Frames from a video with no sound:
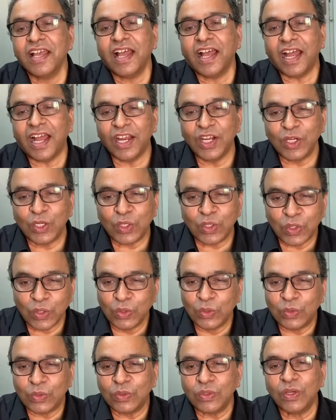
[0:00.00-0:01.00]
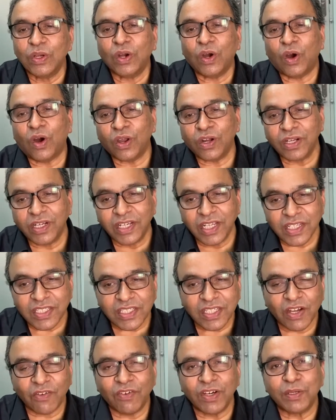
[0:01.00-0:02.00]
and to or
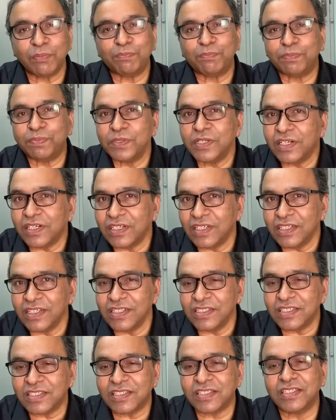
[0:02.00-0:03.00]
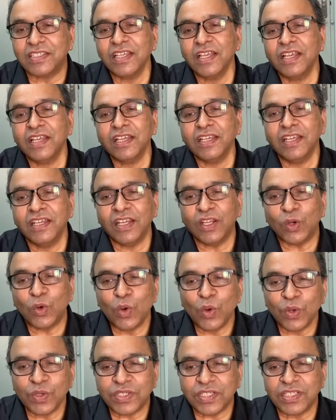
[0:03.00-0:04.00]
discover pearls in
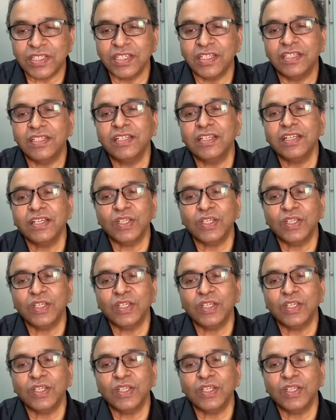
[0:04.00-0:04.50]
ocean,